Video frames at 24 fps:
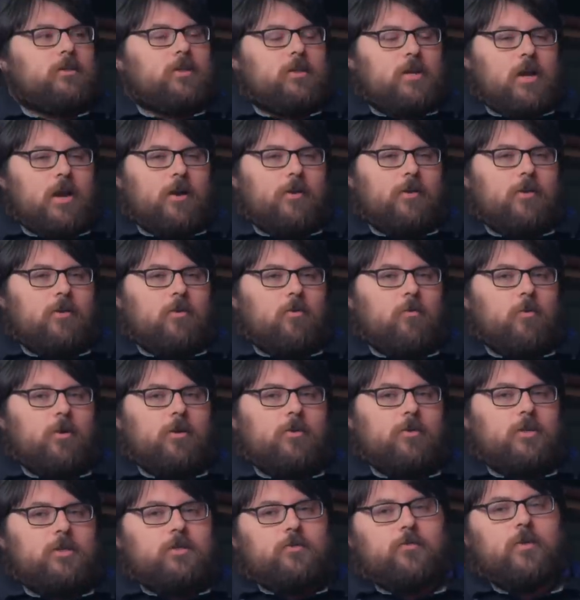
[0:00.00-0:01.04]
scenario
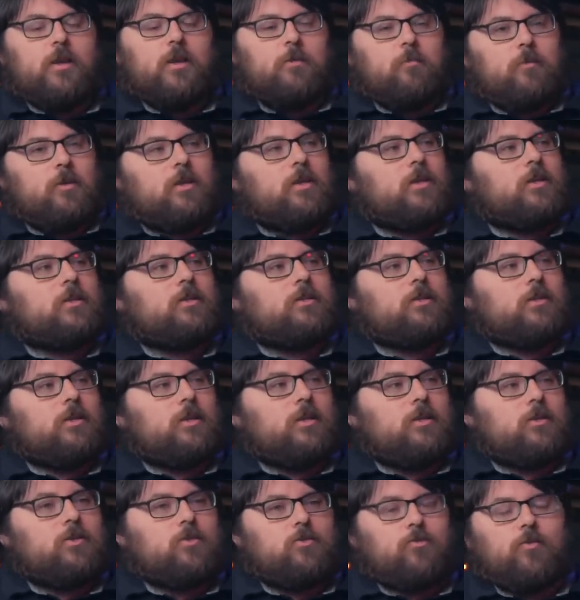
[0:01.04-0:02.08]
where this family is
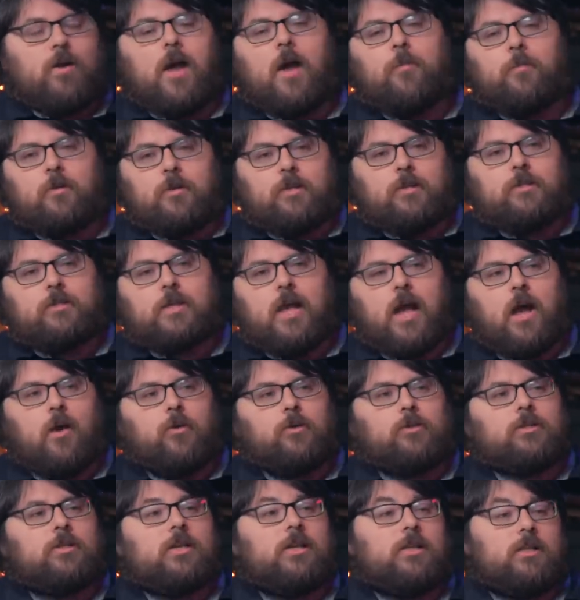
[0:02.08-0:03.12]
is trapped in this
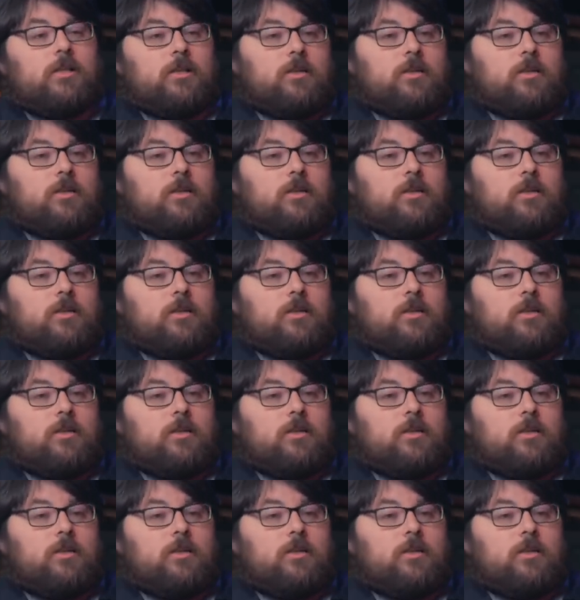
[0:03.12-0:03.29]
house in